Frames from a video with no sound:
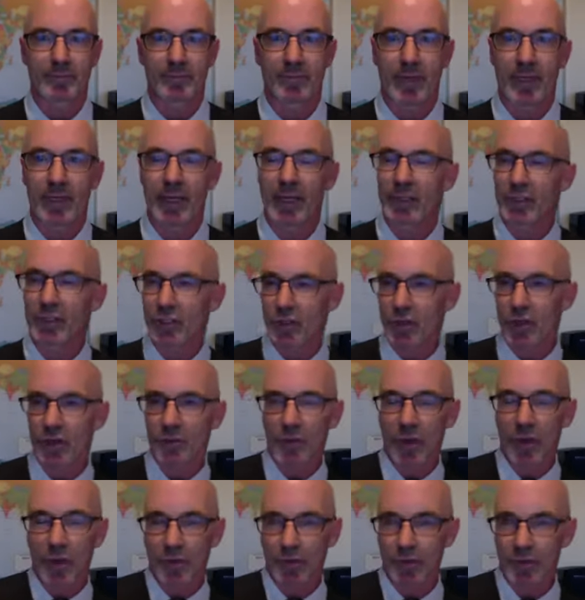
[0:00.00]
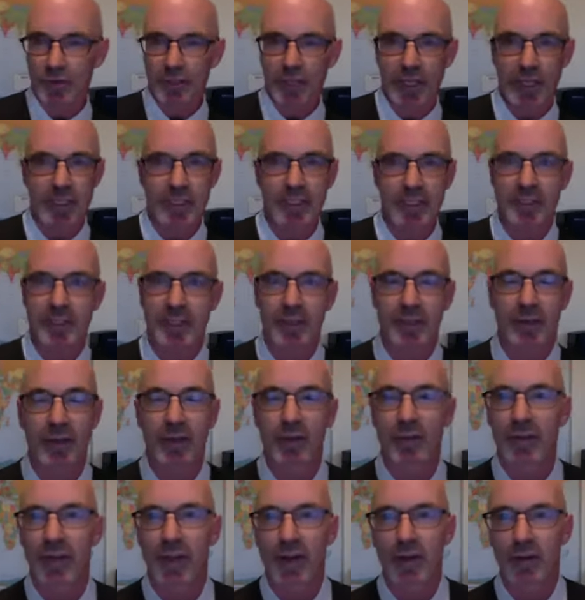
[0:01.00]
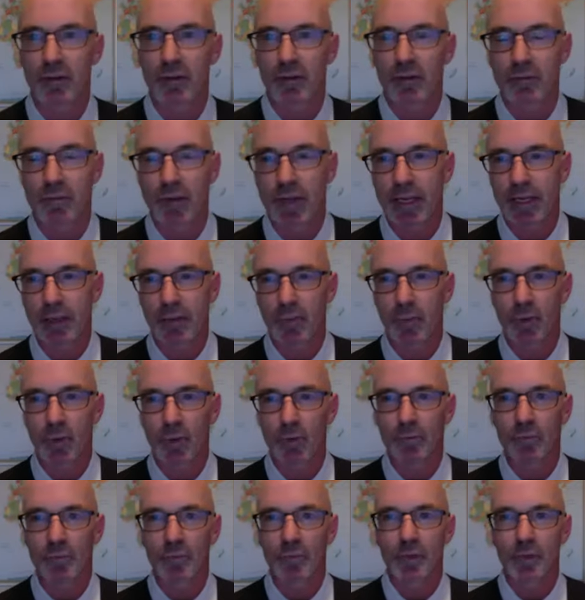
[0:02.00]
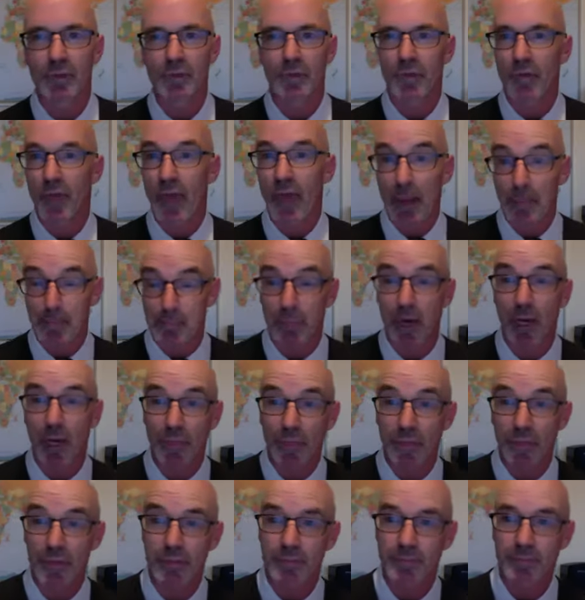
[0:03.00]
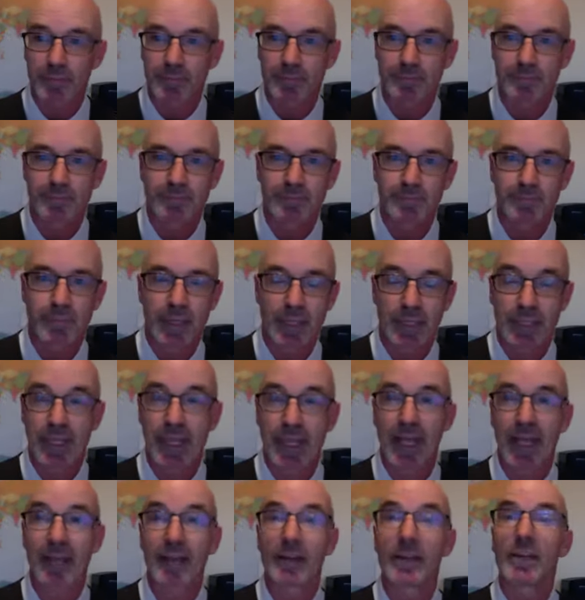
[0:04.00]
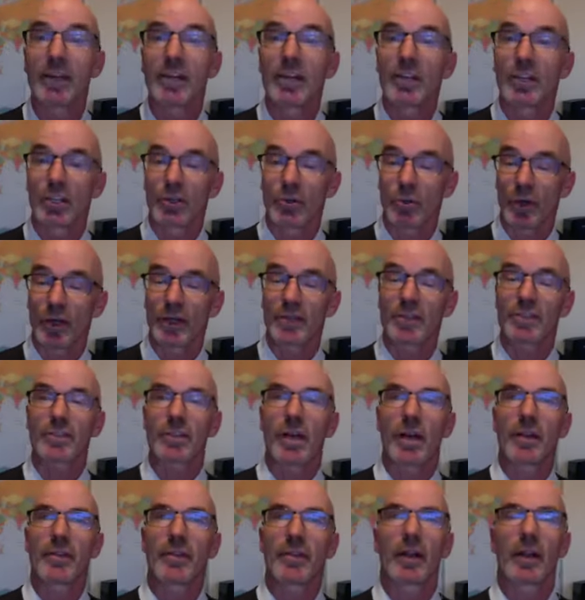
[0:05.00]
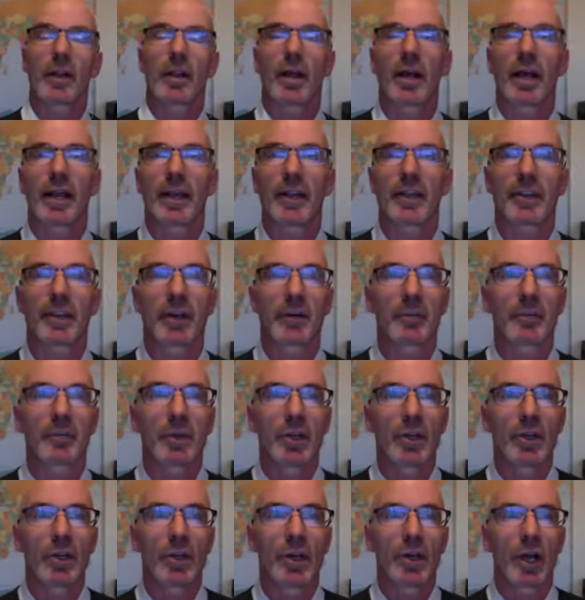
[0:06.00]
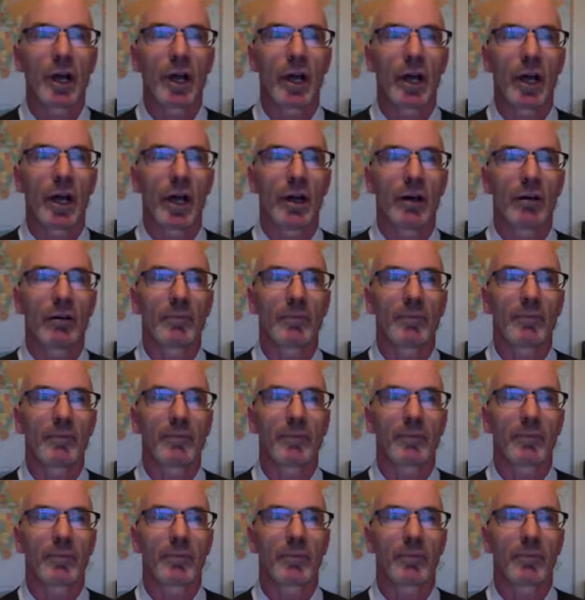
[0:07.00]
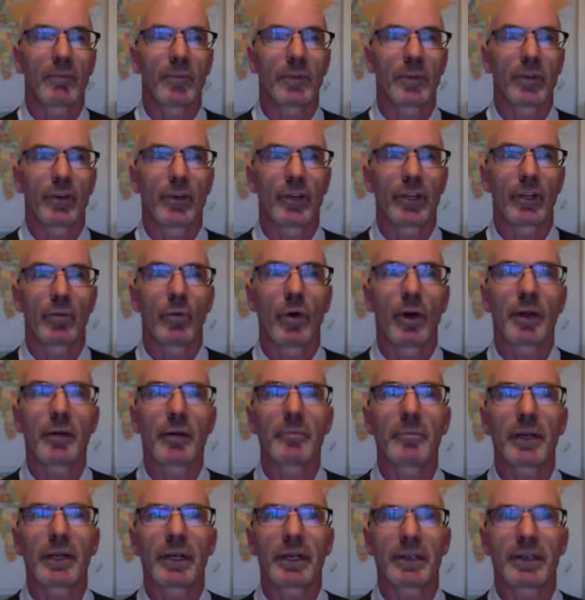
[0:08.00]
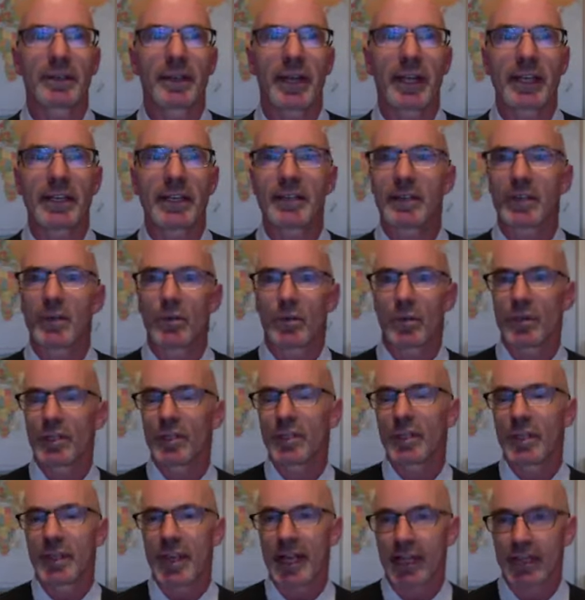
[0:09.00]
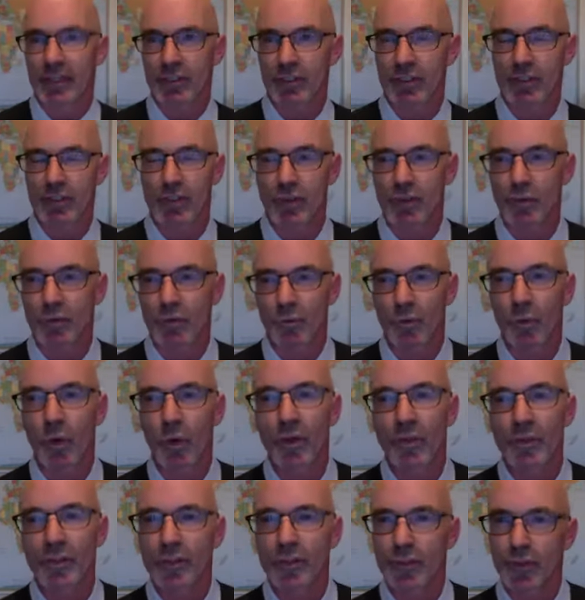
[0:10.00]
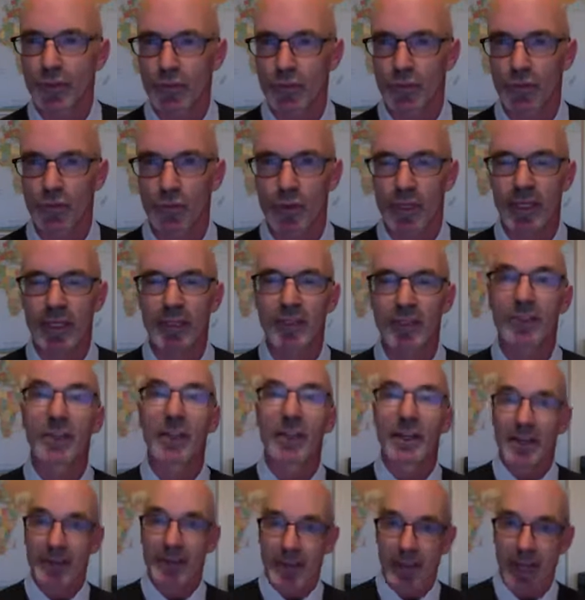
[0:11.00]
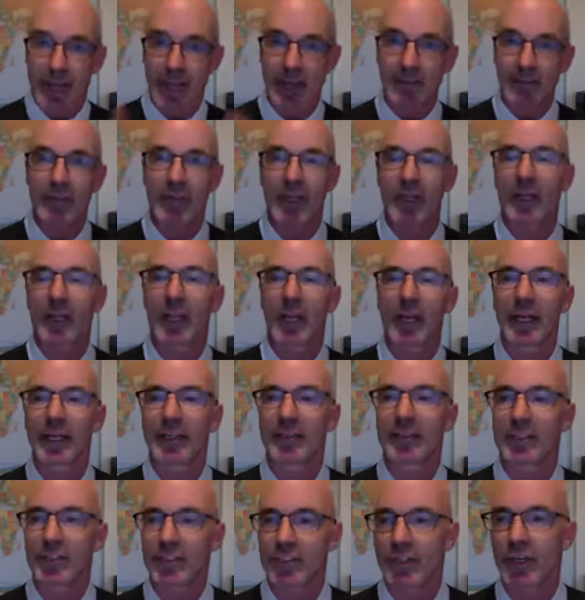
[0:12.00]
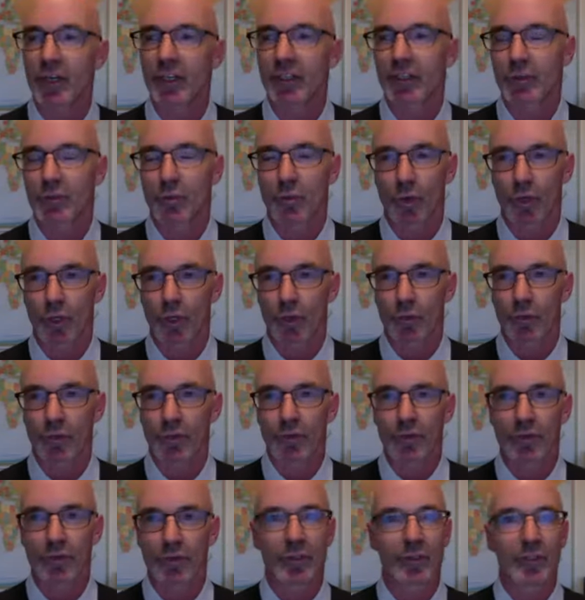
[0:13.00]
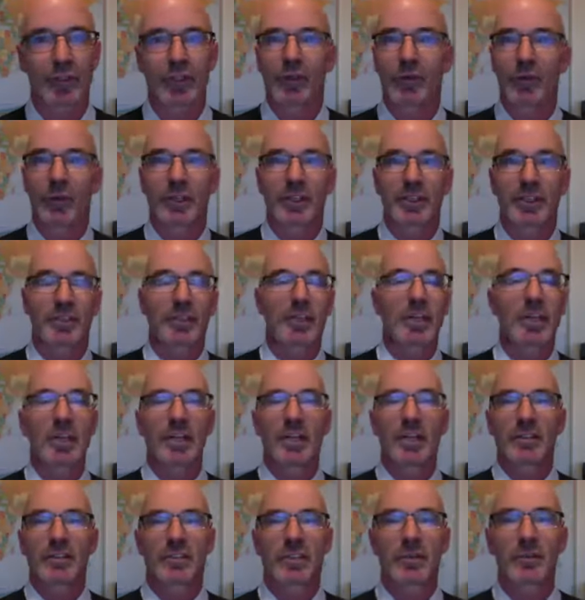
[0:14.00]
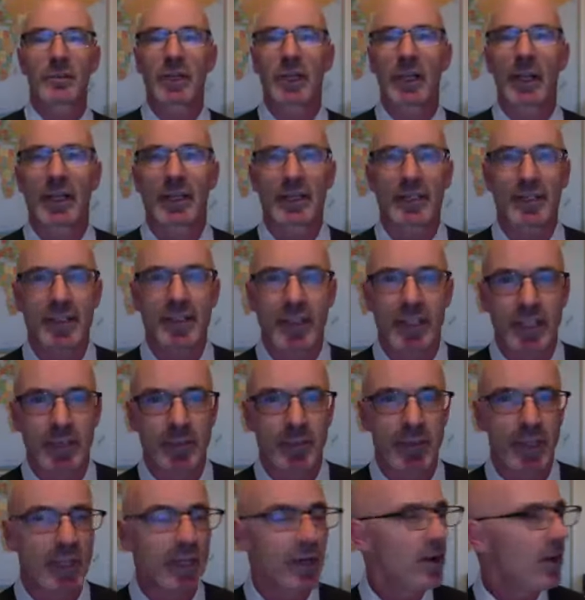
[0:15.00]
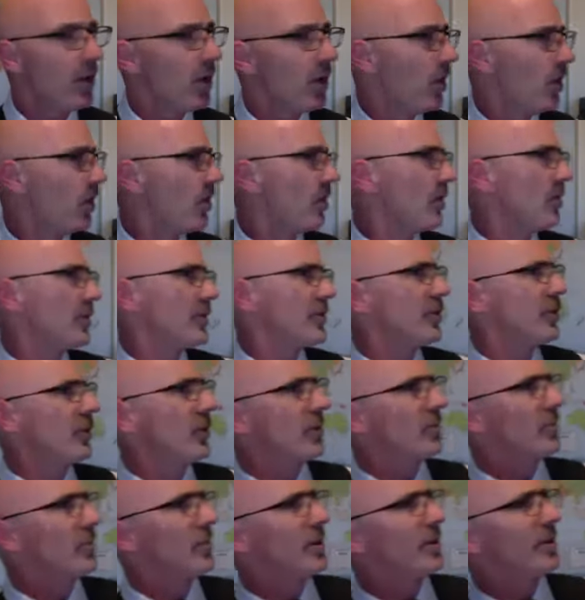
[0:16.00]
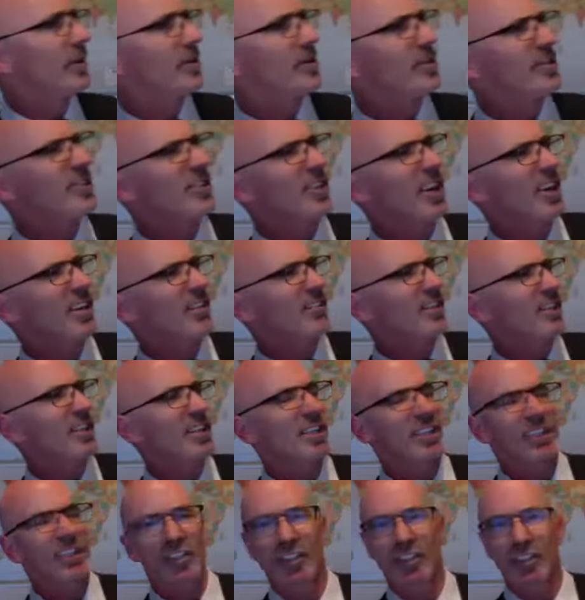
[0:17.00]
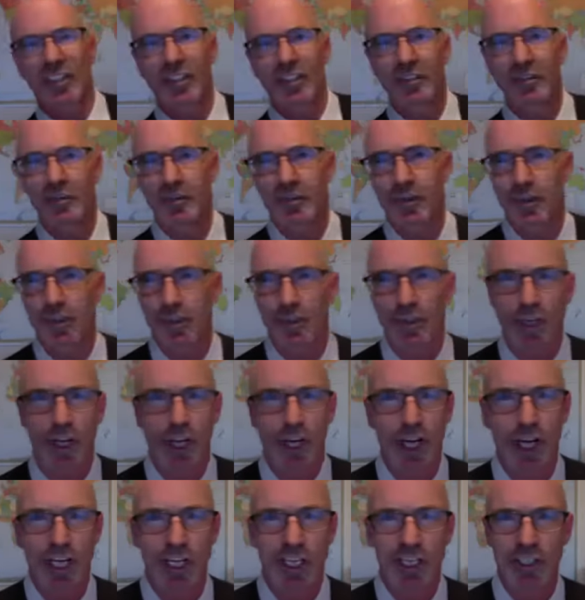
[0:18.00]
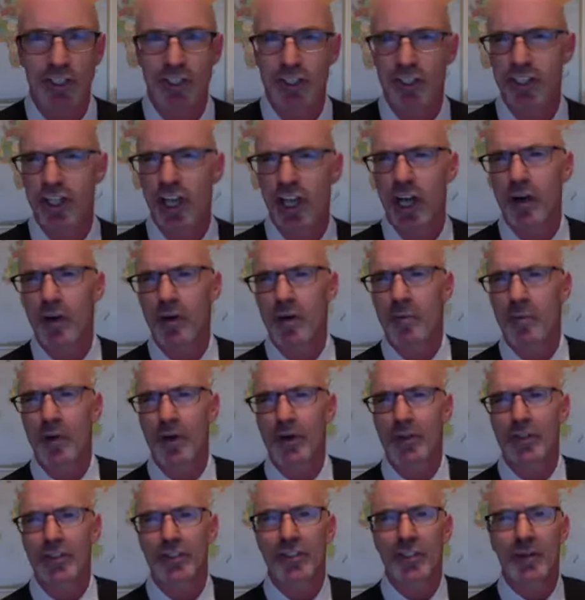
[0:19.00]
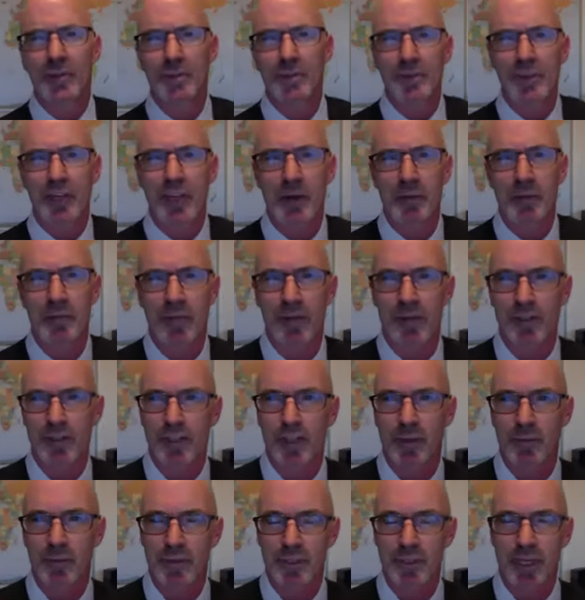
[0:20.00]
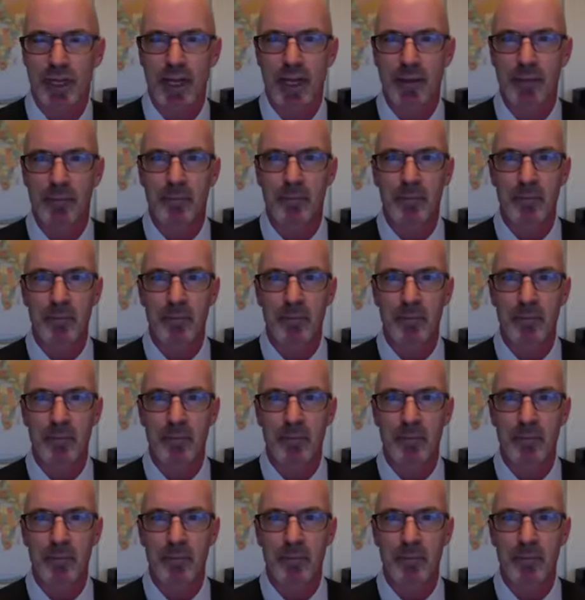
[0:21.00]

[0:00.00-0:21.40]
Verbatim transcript: And I show them all the dates that are, that are available for that month. Again, you want to sign the client up. Uh, you know, you want to pick a date within the next two, one to two weeks to have the client to start to work with you. You don't want to, some clients say to me, oh, Dermot, it's not really good for August. How about September sometime?